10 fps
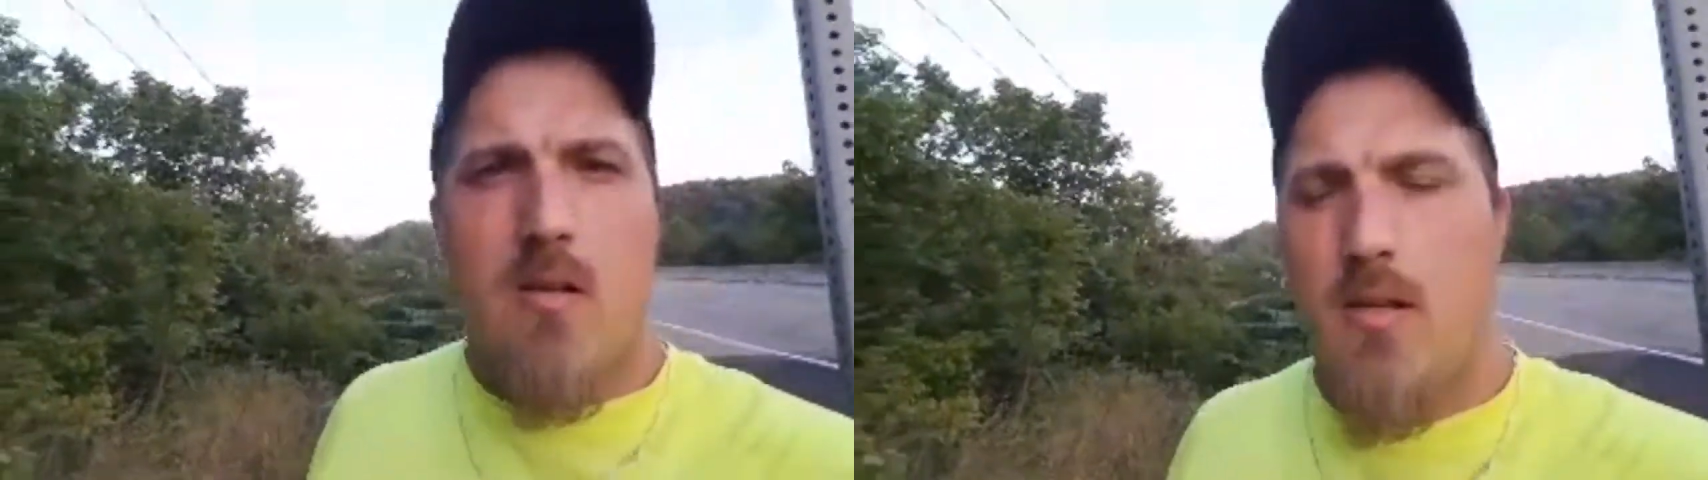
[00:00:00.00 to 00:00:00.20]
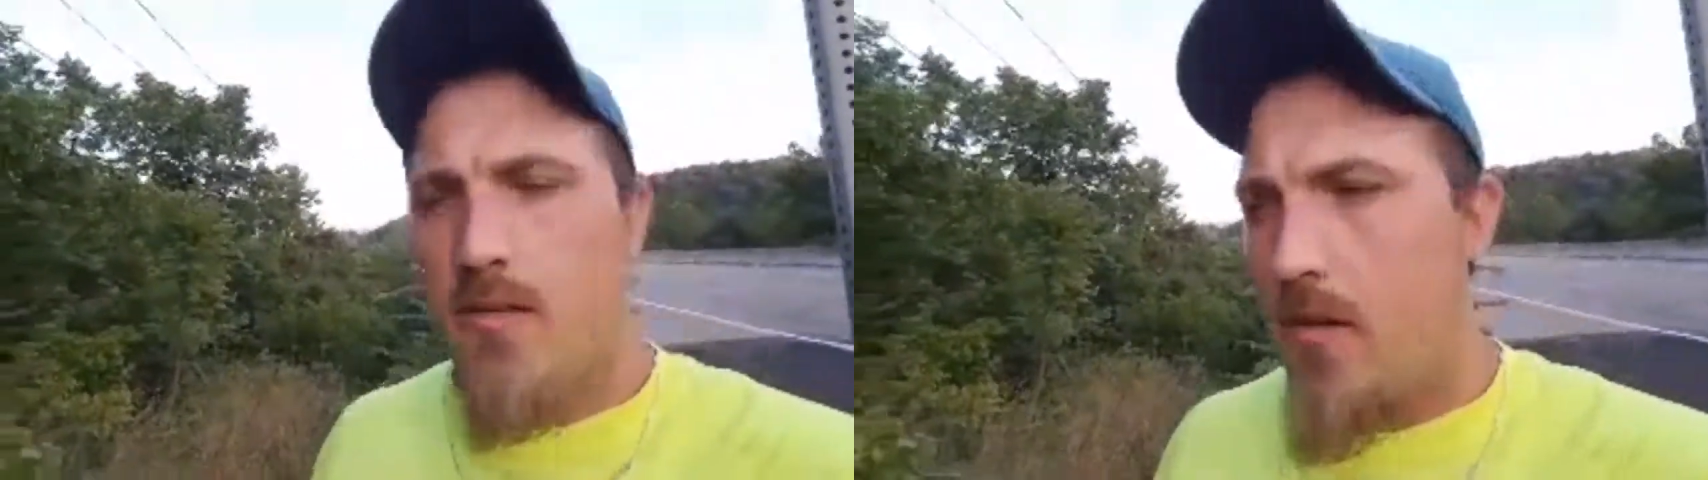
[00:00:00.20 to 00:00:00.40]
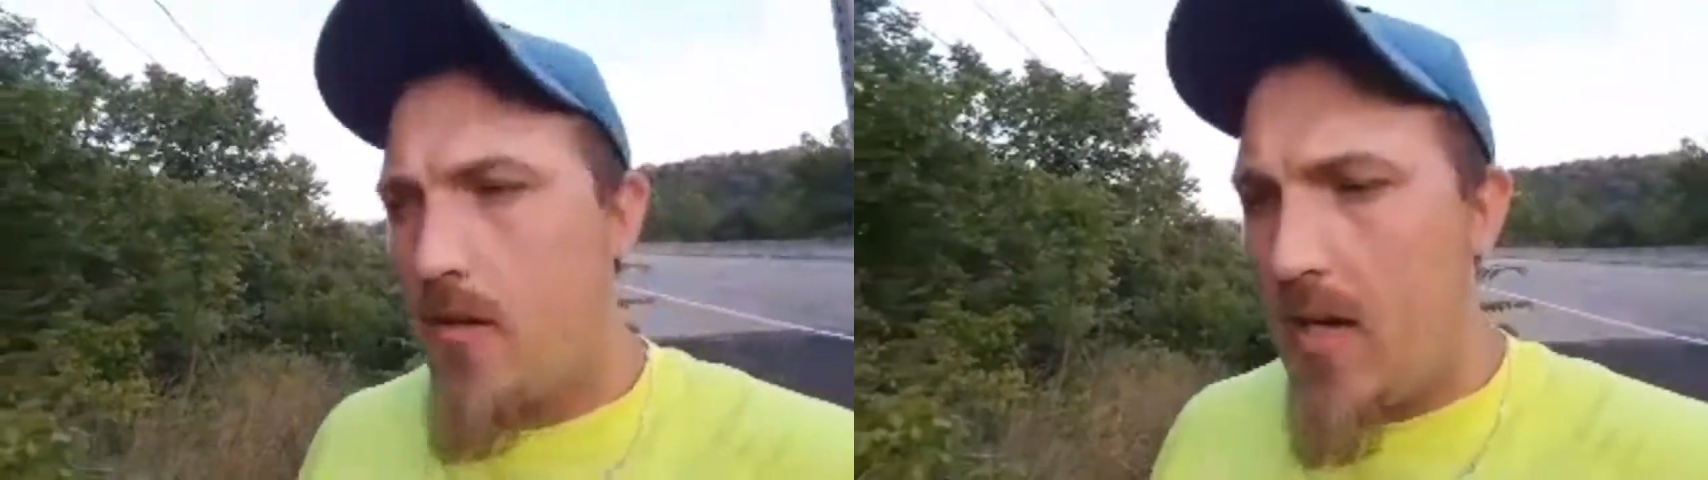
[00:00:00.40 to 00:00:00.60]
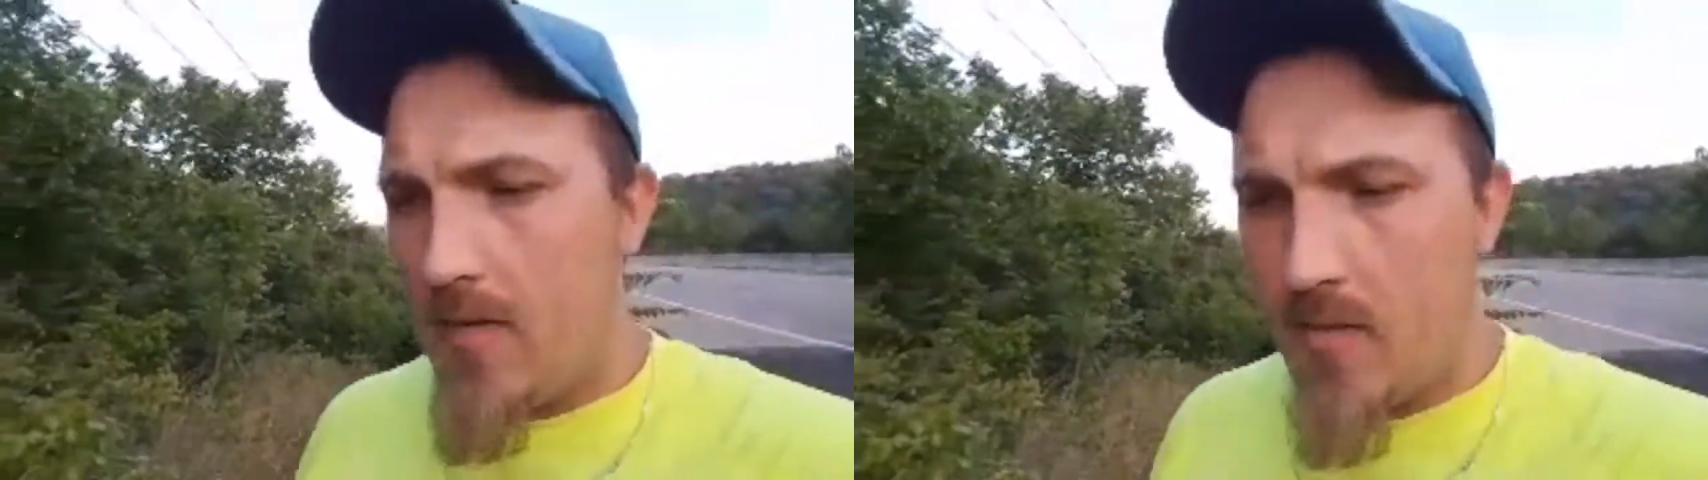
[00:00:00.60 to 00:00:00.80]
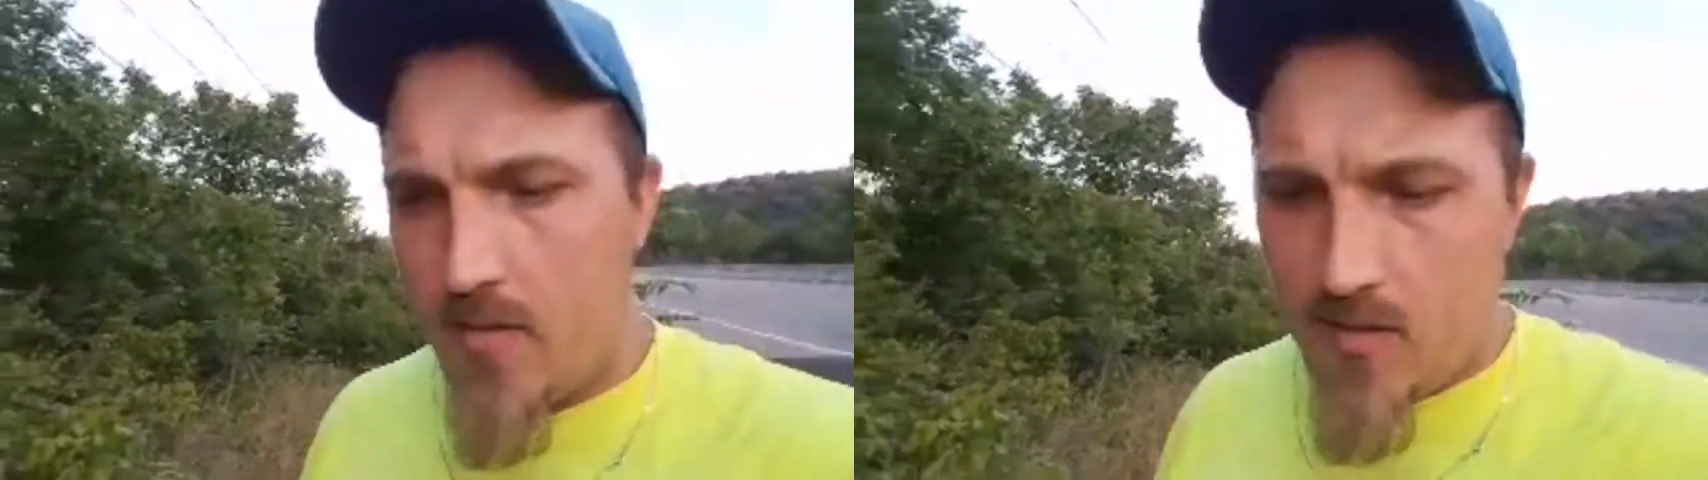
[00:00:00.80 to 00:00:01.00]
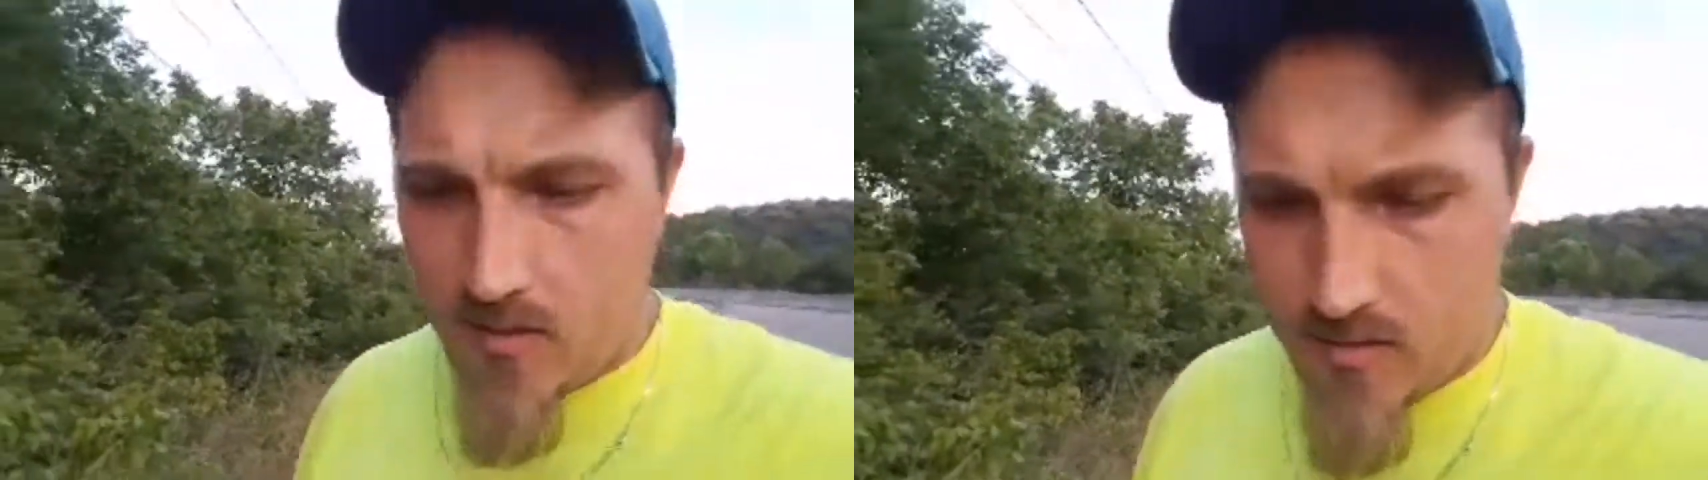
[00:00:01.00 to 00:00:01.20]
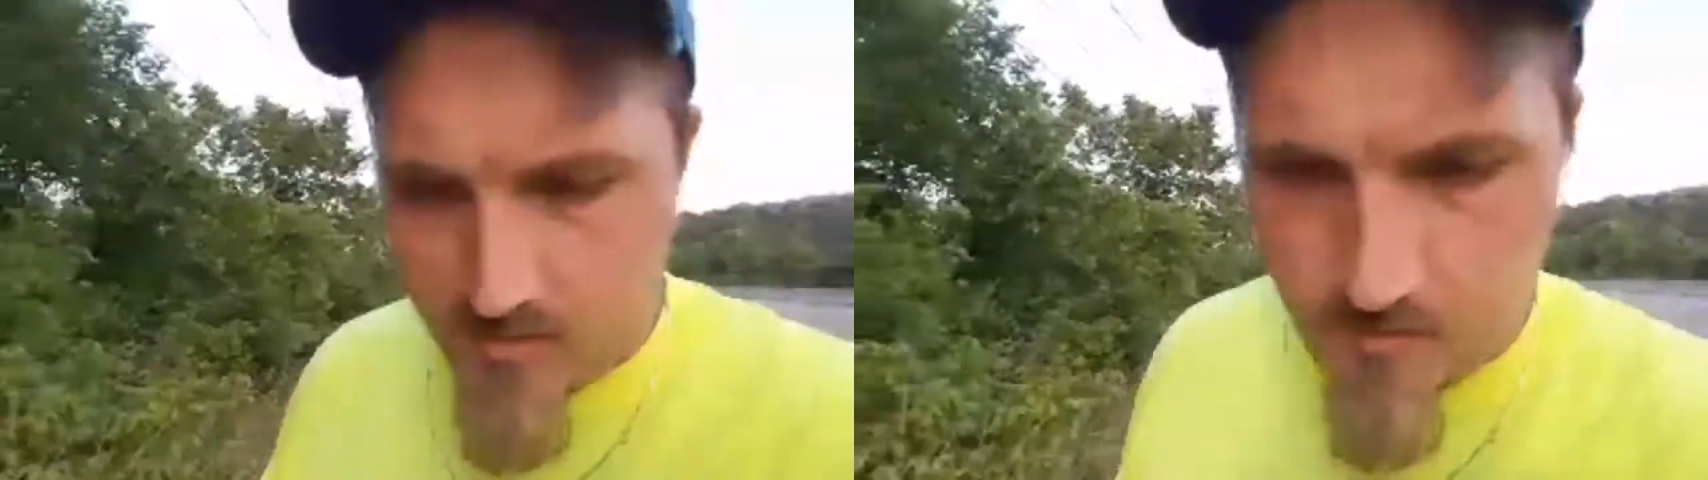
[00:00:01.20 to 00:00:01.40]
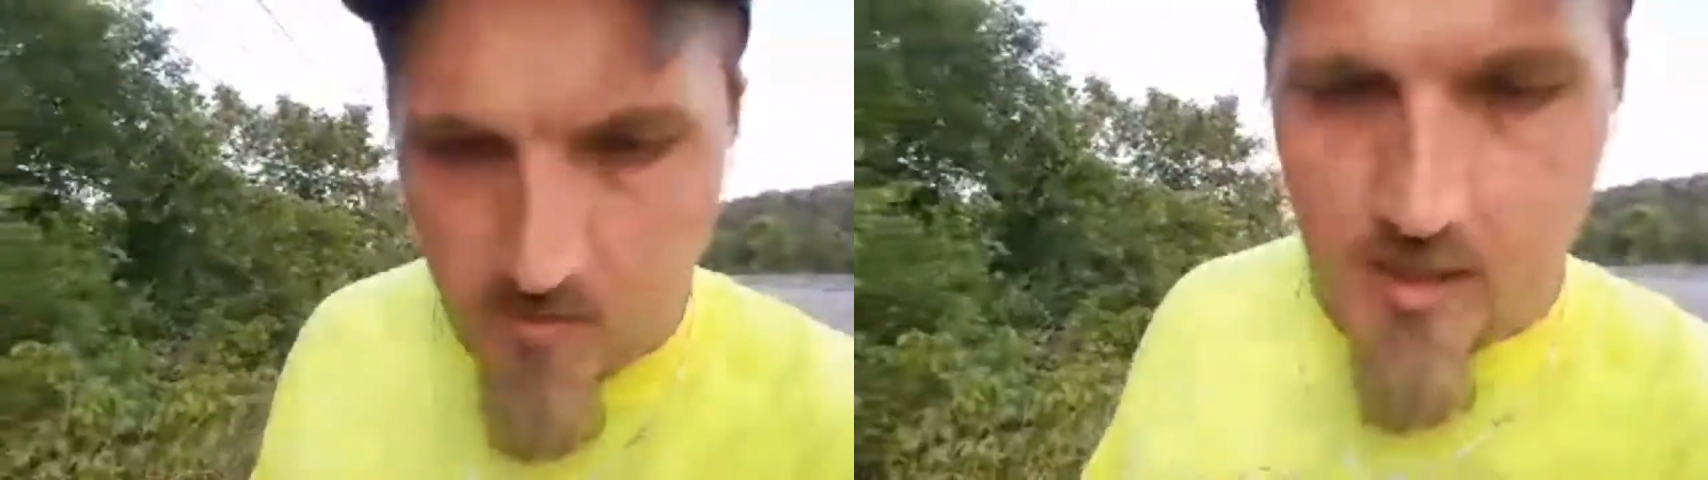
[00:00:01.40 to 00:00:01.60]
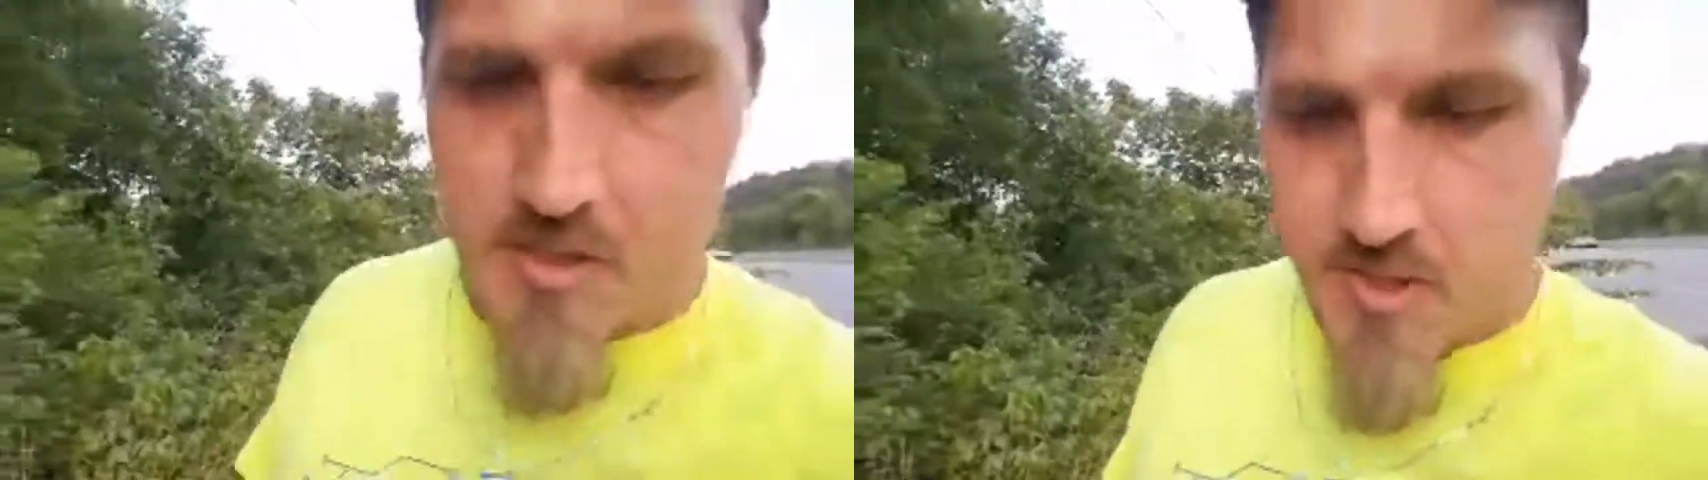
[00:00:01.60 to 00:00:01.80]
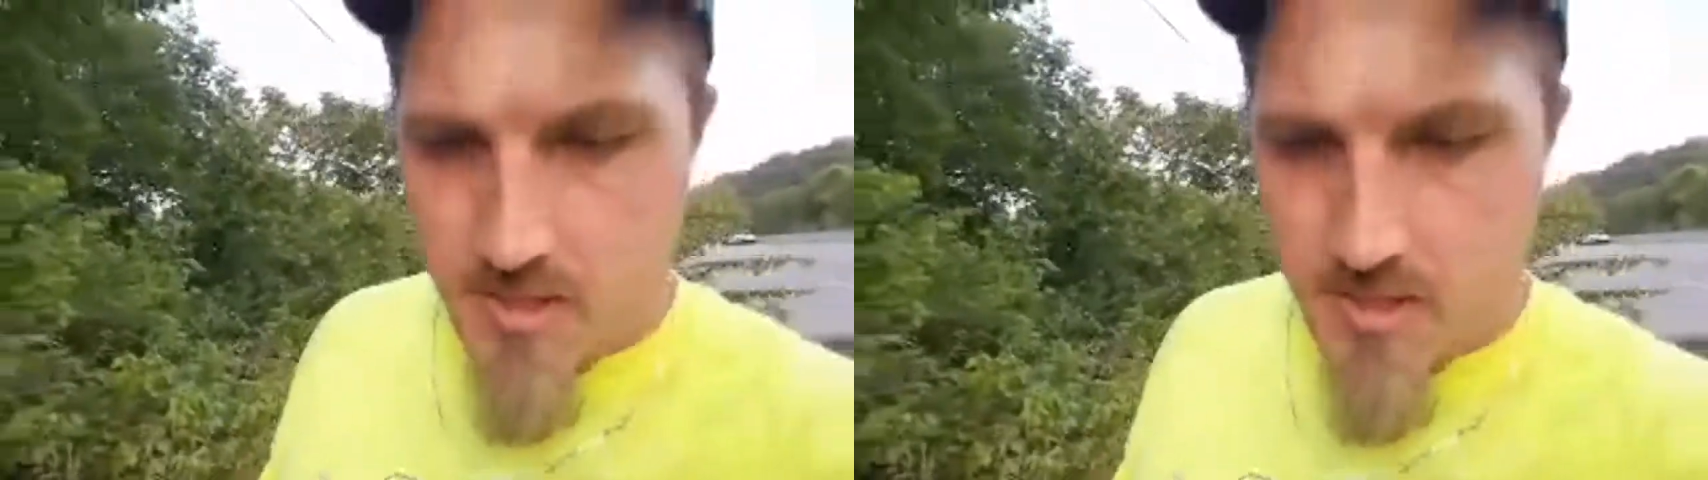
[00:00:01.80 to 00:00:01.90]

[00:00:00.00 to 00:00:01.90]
and they're having some kind